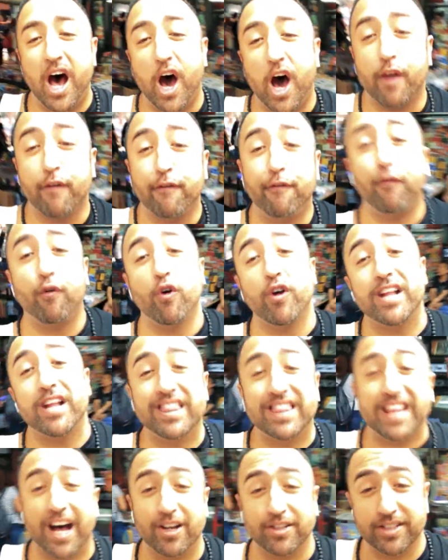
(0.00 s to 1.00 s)
out of forty
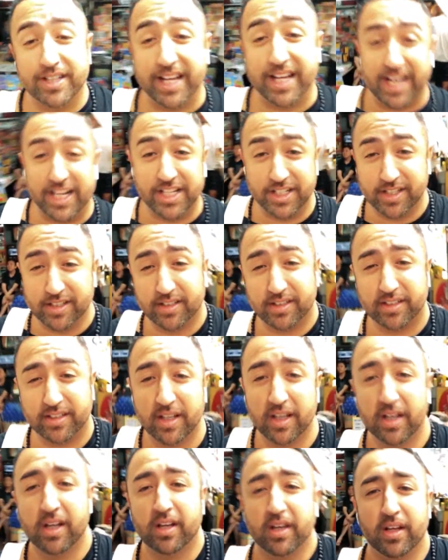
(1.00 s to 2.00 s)
thousand agents?
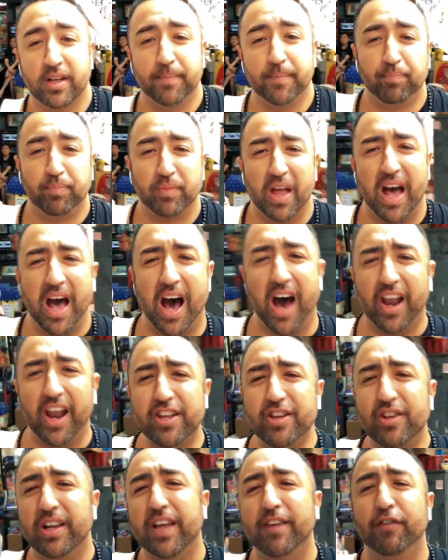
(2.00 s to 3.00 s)
How
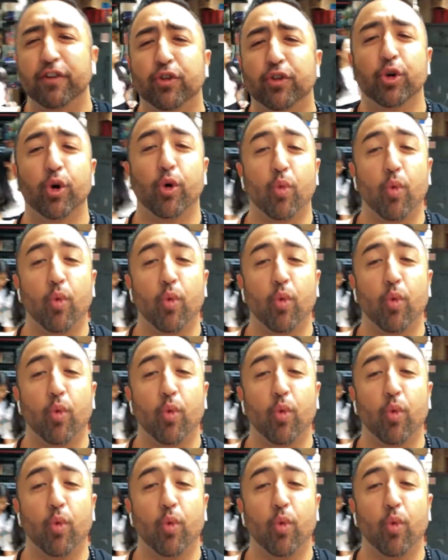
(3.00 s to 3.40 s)
did you leave your two